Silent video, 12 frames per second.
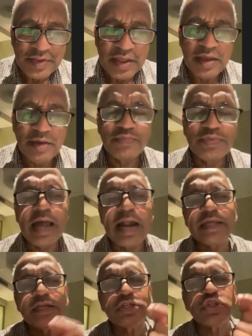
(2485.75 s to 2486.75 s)
If
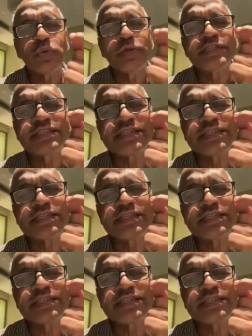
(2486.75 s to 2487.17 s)
that issue is